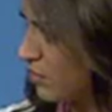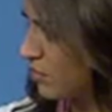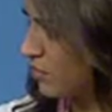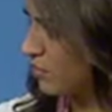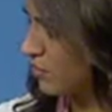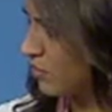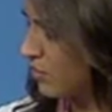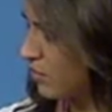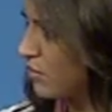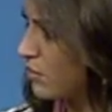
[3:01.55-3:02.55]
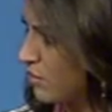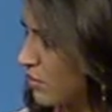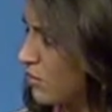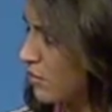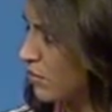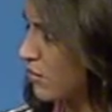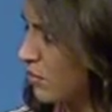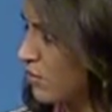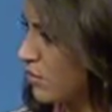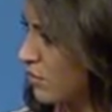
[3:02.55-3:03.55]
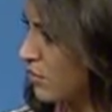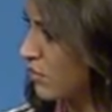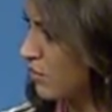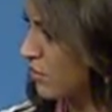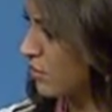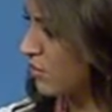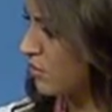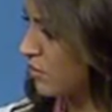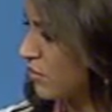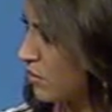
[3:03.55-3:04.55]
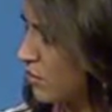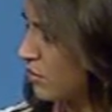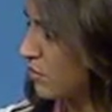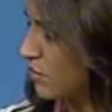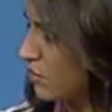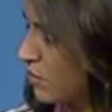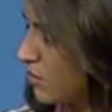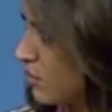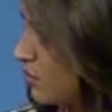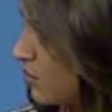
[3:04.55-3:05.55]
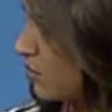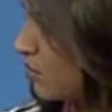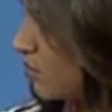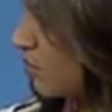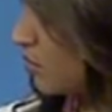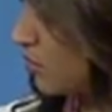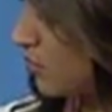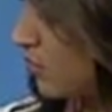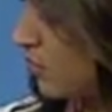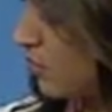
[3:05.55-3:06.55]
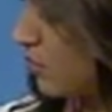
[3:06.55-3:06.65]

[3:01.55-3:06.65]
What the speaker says: [no speech]